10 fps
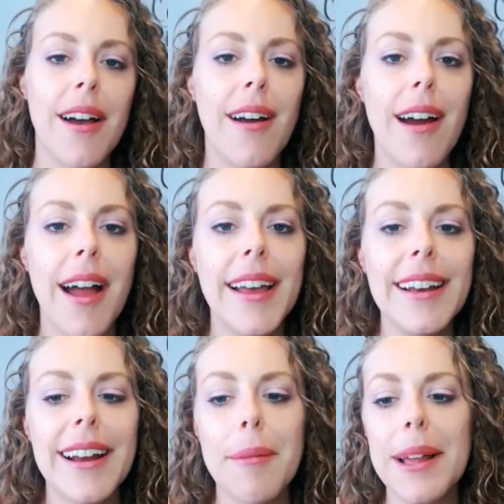All right?
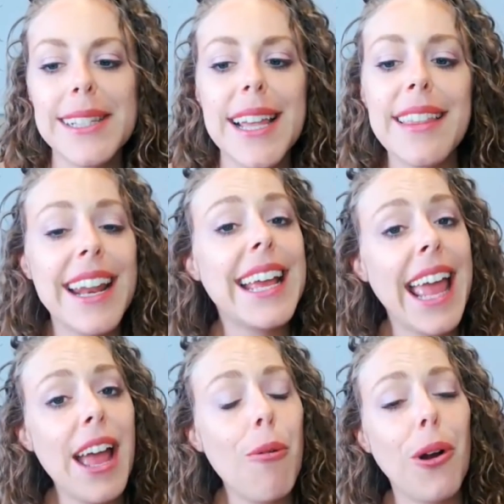And I'm not saying that it
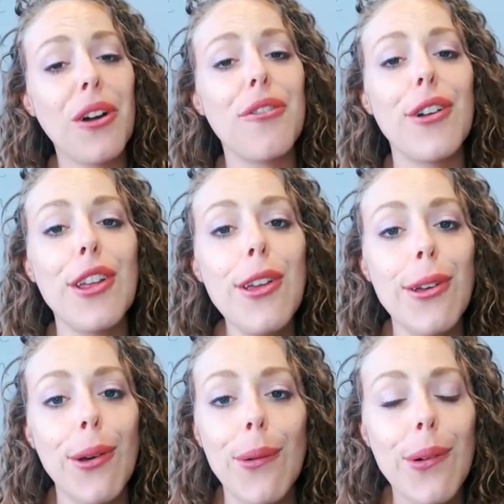can't work for
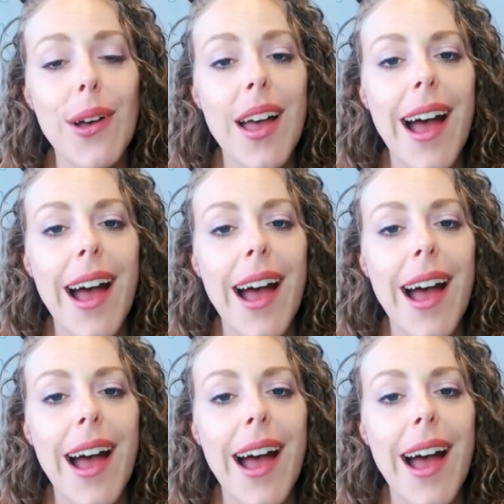you.